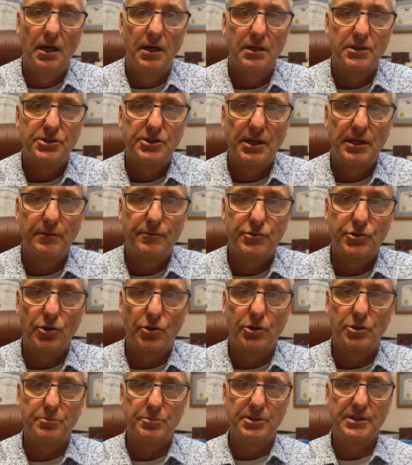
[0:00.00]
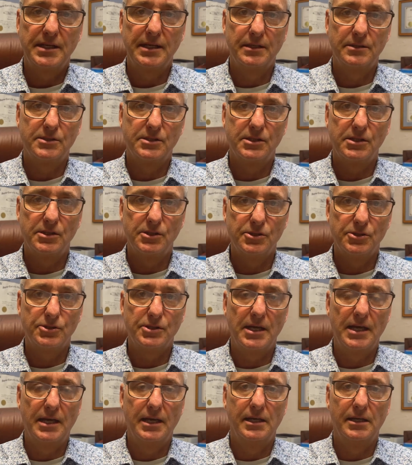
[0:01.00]
set of circumstances
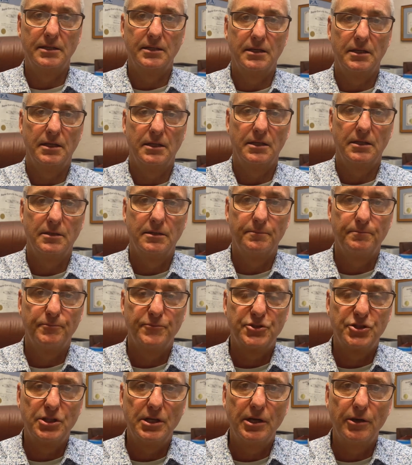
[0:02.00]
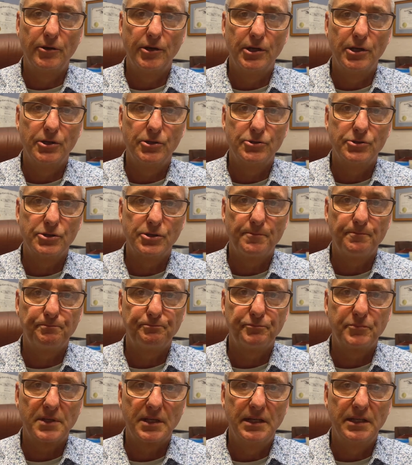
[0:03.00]
and scenarios
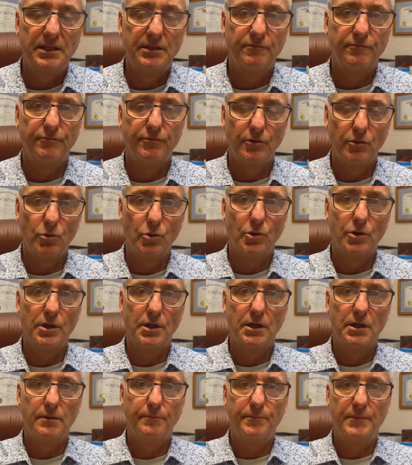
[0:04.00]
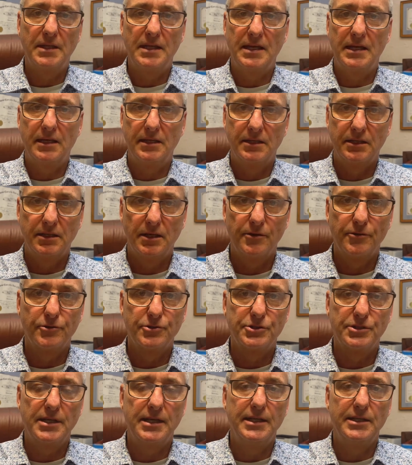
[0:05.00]
in Florida and in other
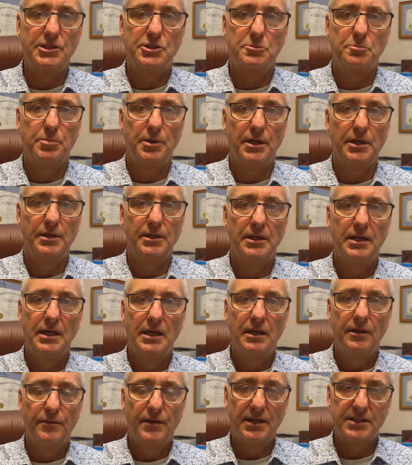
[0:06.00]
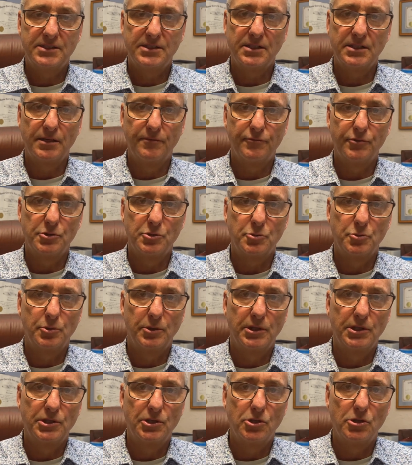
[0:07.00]
states, but that's the difference
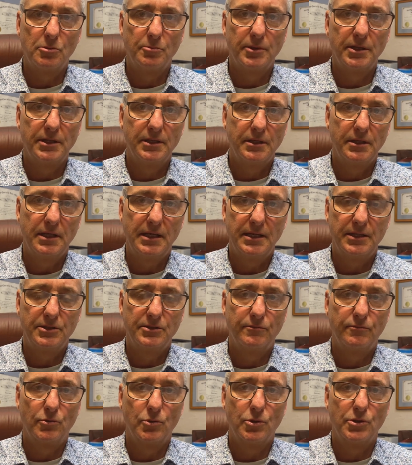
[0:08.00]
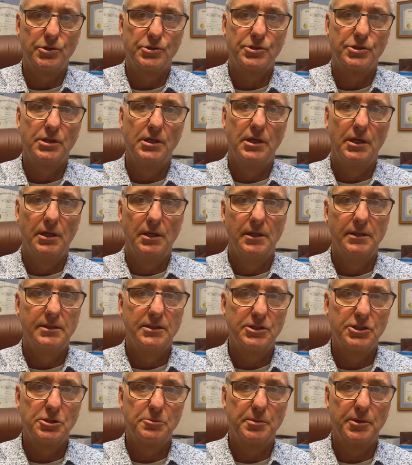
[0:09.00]
between annulment and divorce.
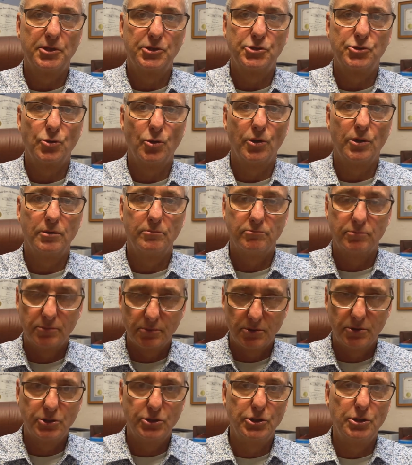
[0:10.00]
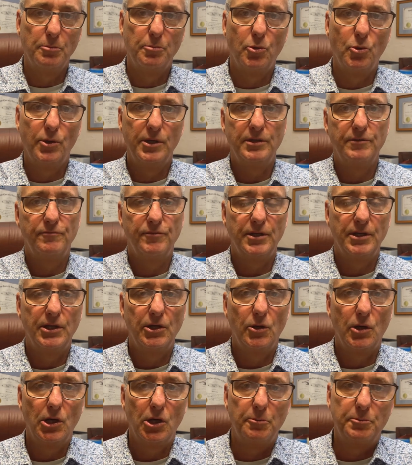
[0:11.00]
This has been a short, to the point
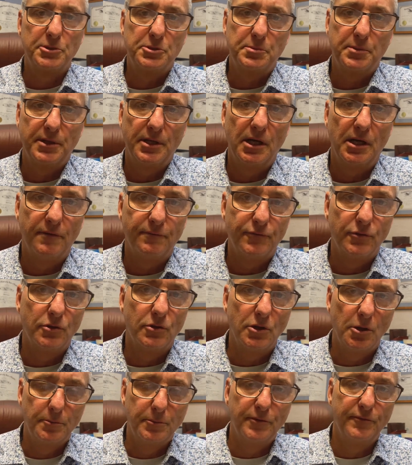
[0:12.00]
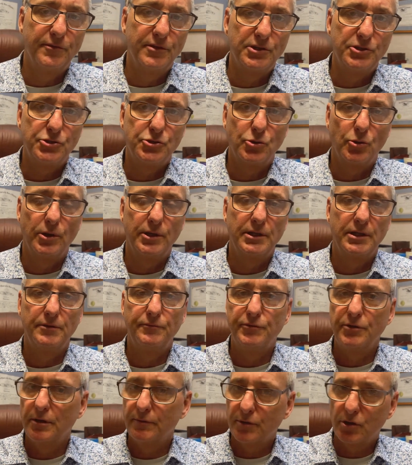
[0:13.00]
video. I hope it's been helpful. Hope you've enjoyed it.
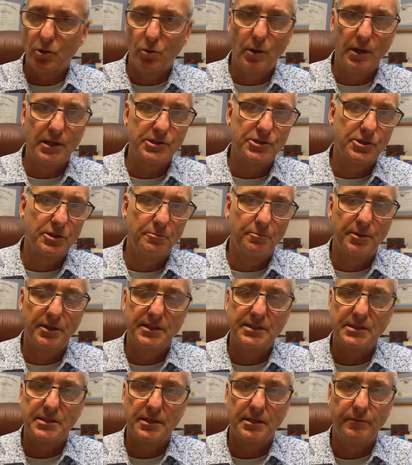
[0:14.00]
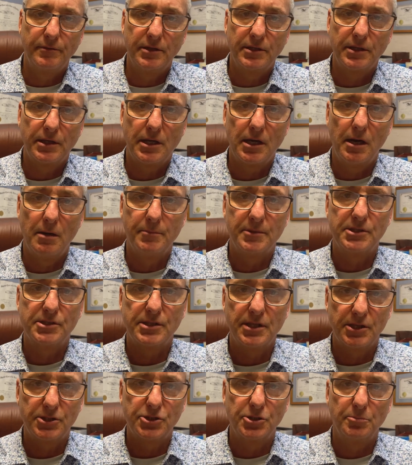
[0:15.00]
If you have a question, please leave it in the comment
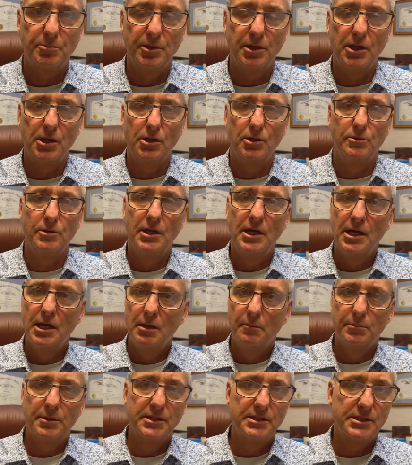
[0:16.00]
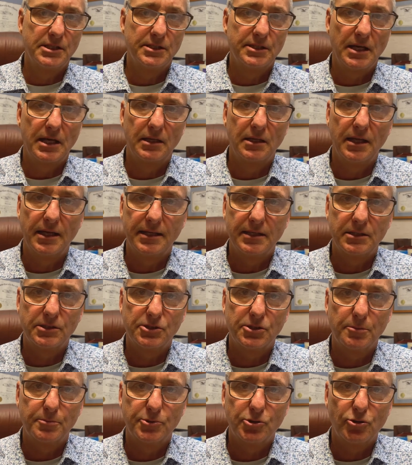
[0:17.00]
section below. Please hit that like and
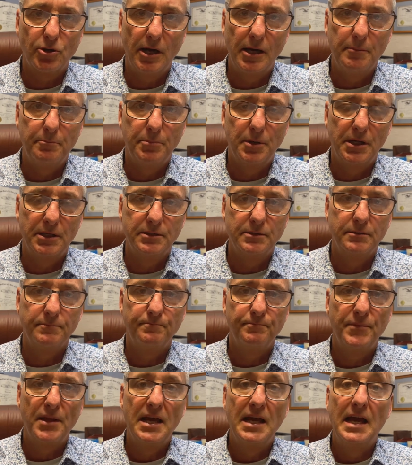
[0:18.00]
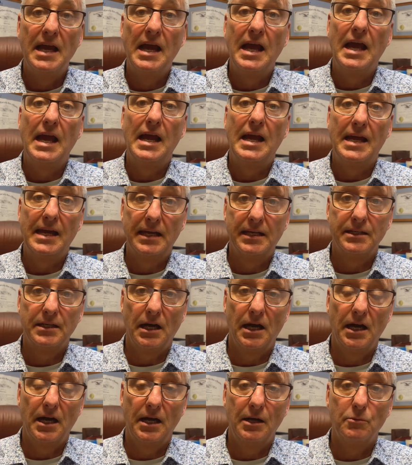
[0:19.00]
subscribe button, and
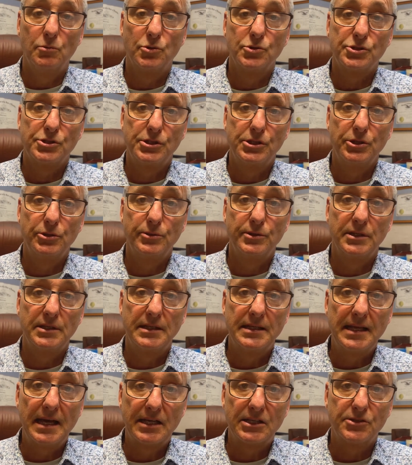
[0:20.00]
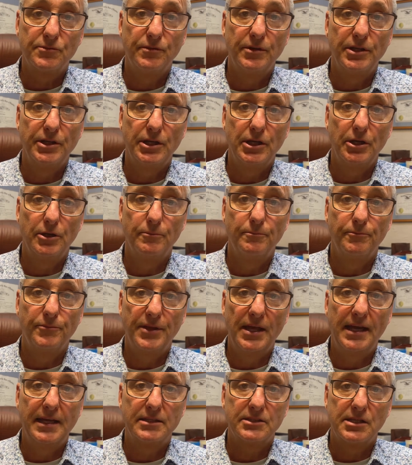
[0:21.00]
I will see you in the next video.
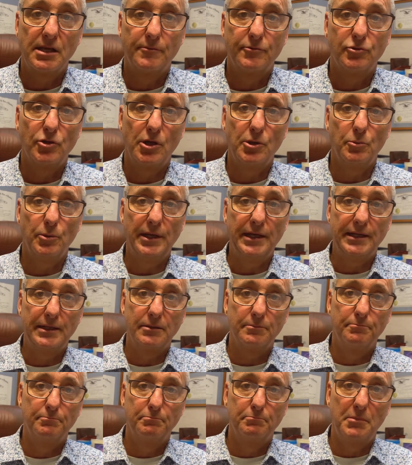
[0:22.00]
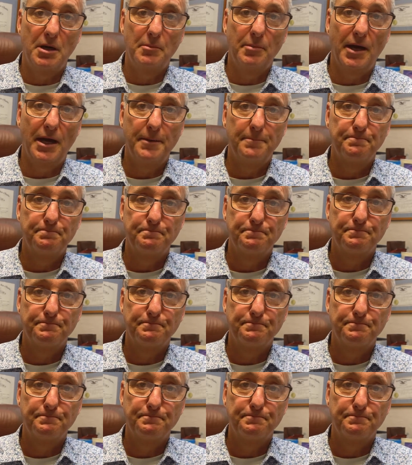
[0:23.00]
Thanks. Have a great week. Bye-bye.